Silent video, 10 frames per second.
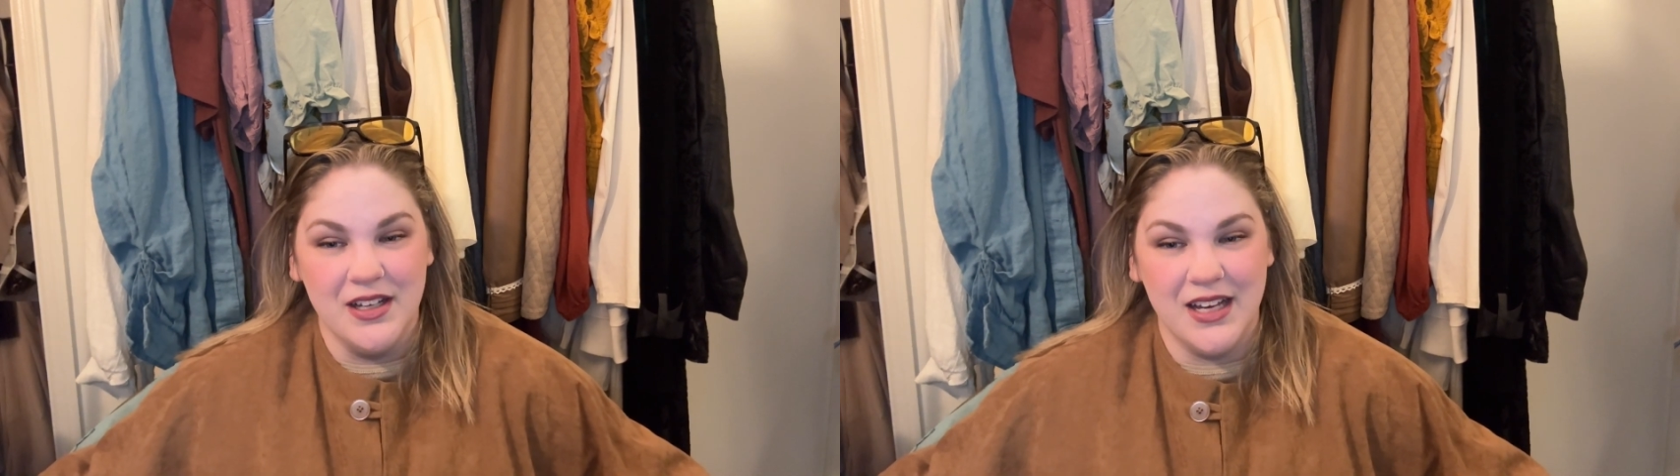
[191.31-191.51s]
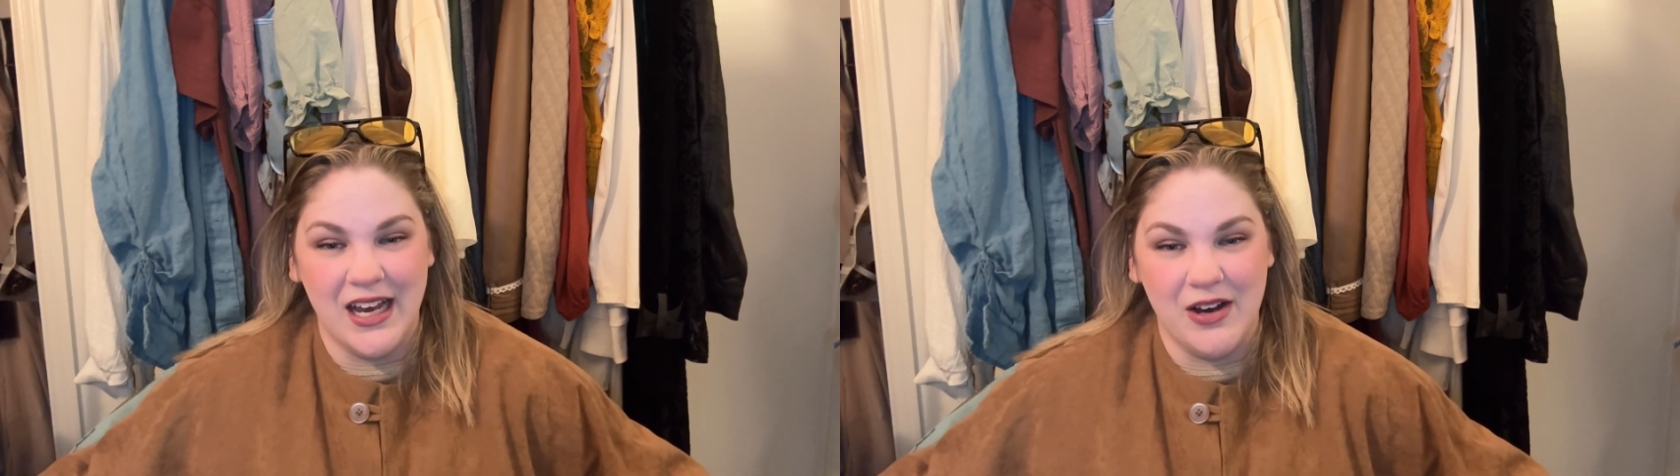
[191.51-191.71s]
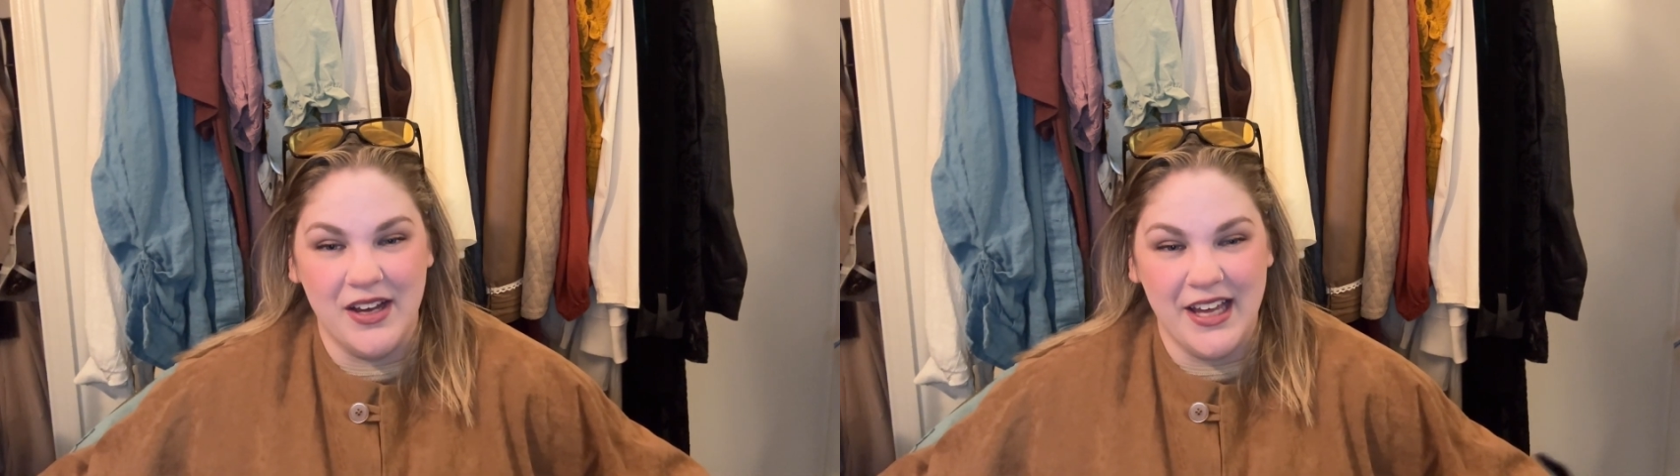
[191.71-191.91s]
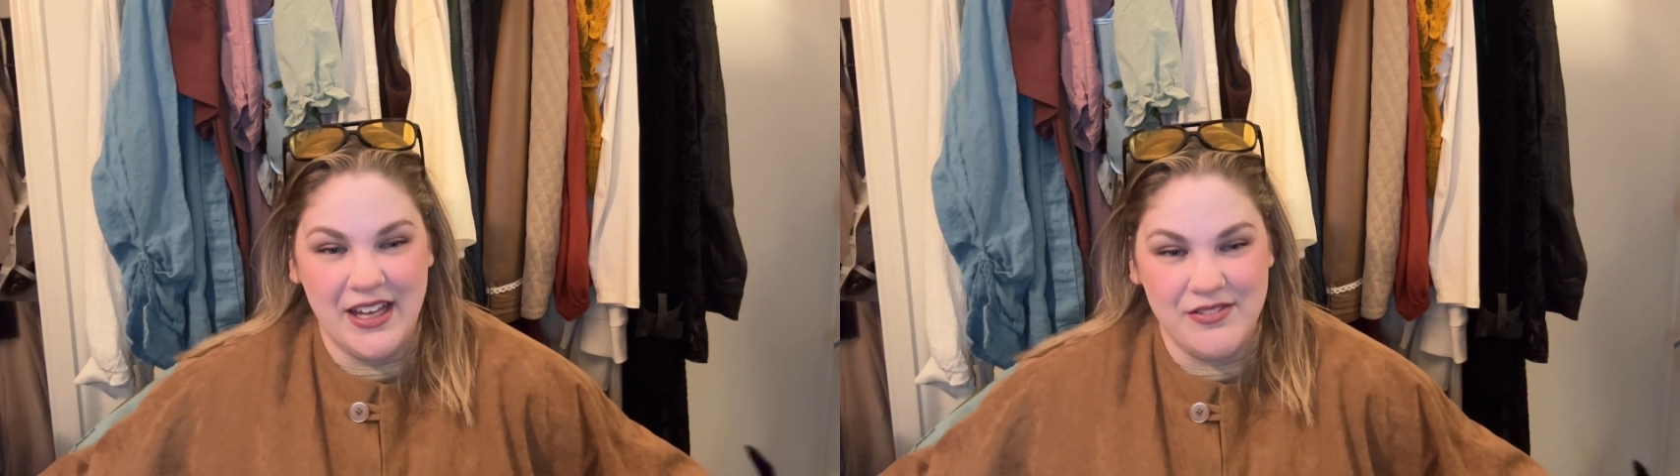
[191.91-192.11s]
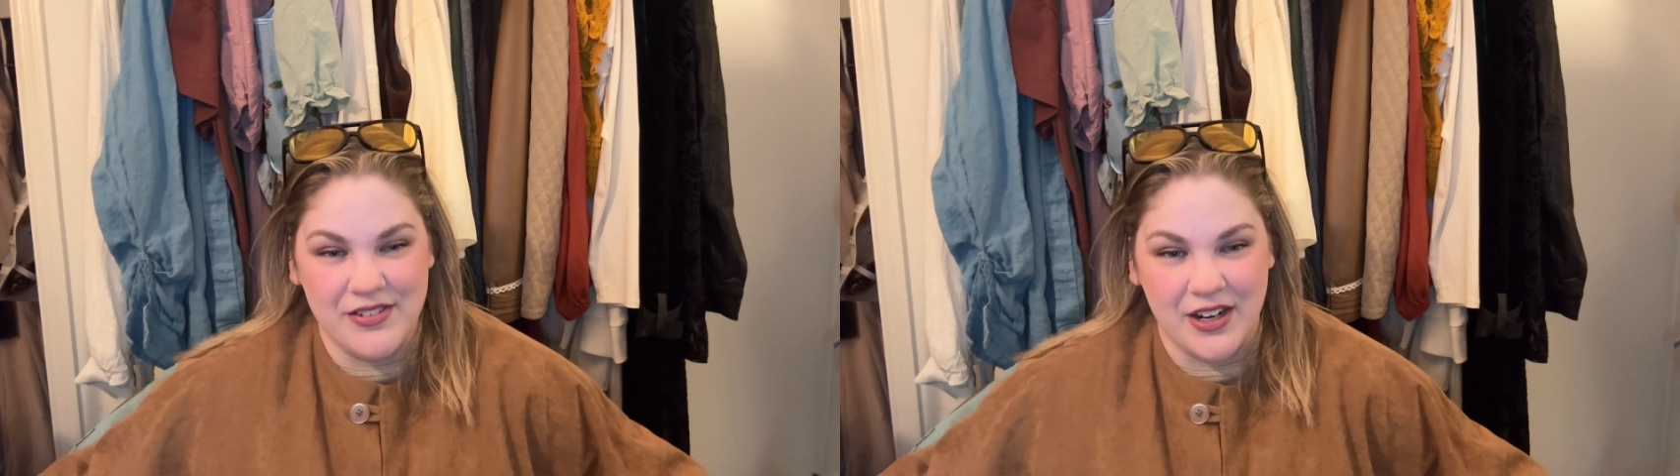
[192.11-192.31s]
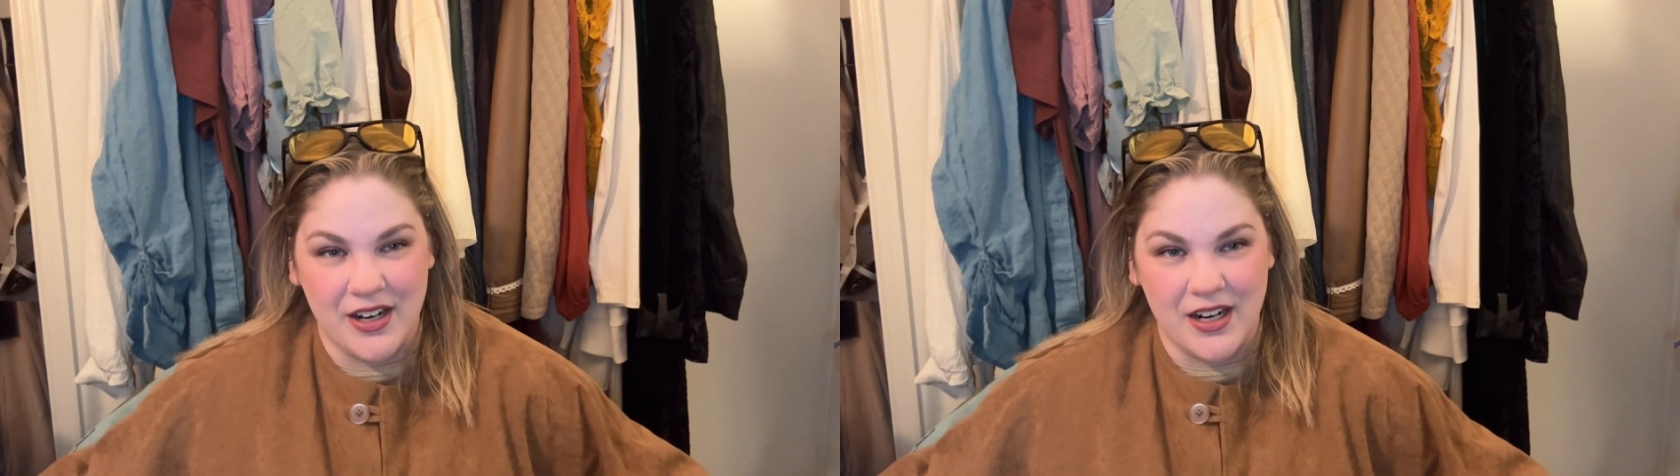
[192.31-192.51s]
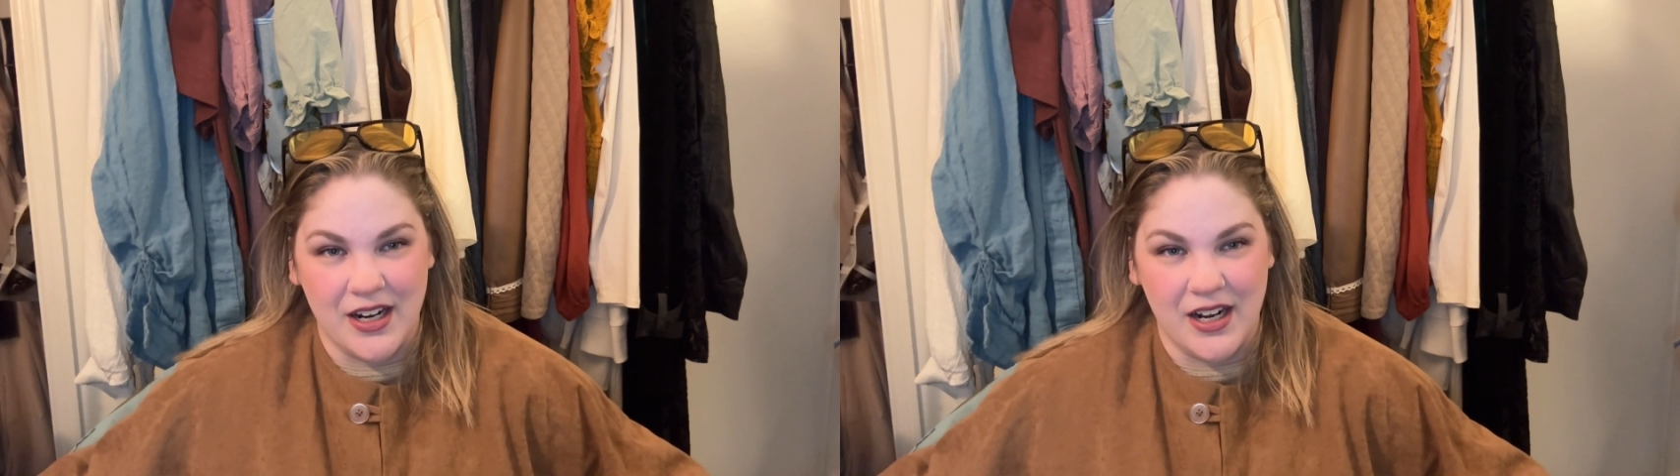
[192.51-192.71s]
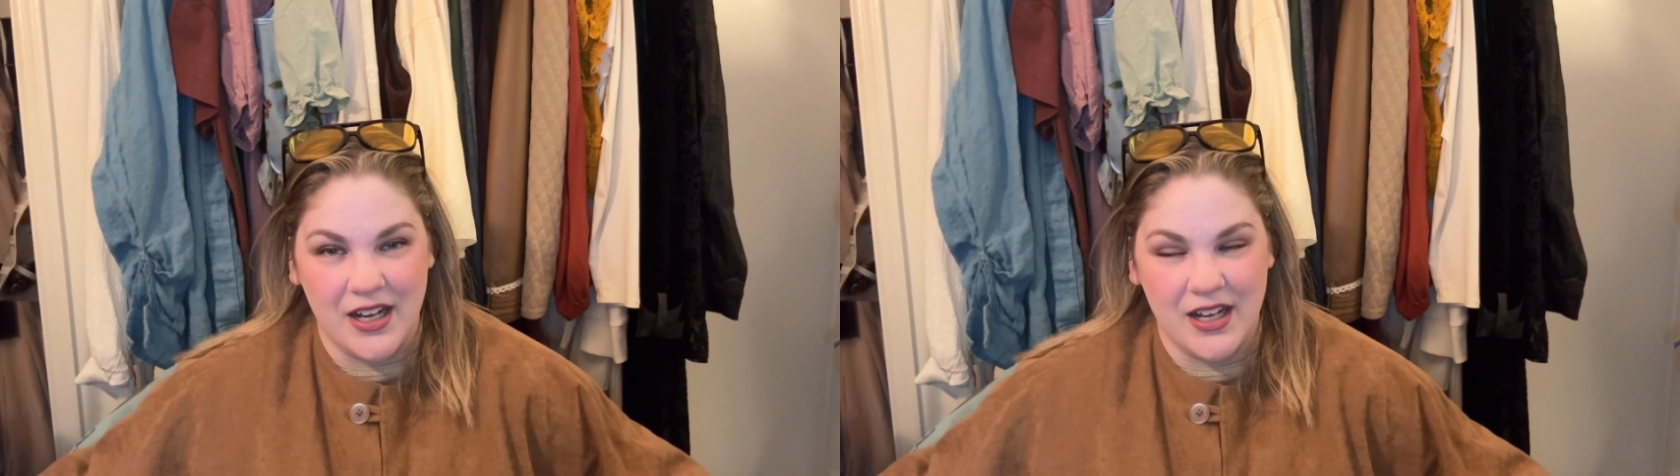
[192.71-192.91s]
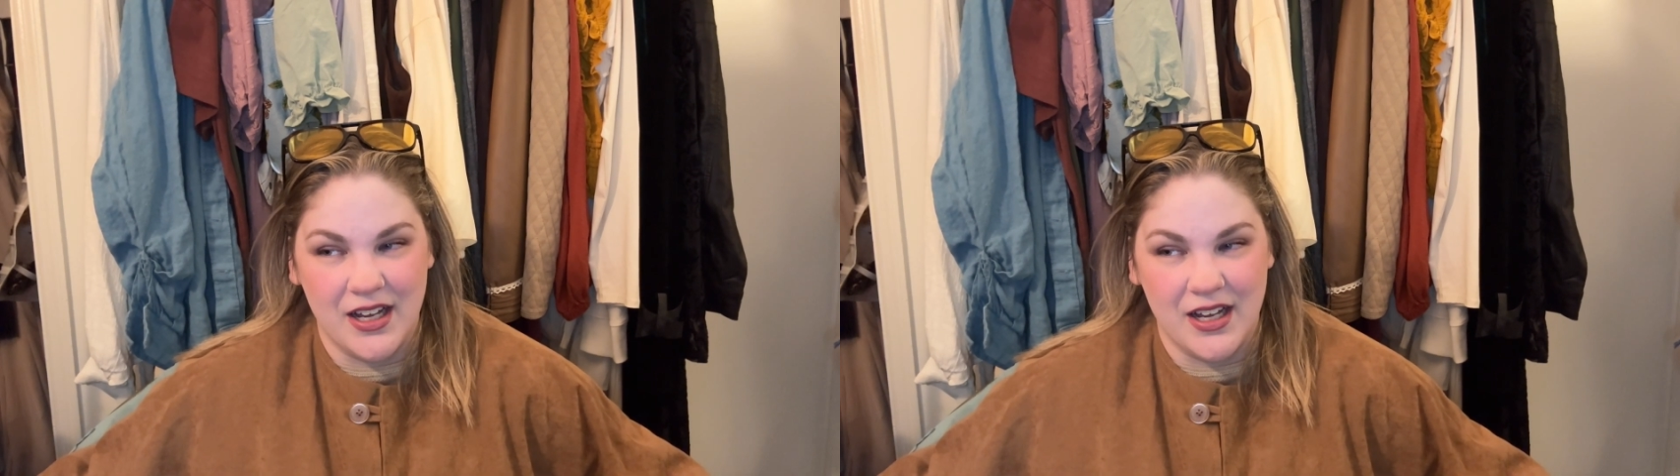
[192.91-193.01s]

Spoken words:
However,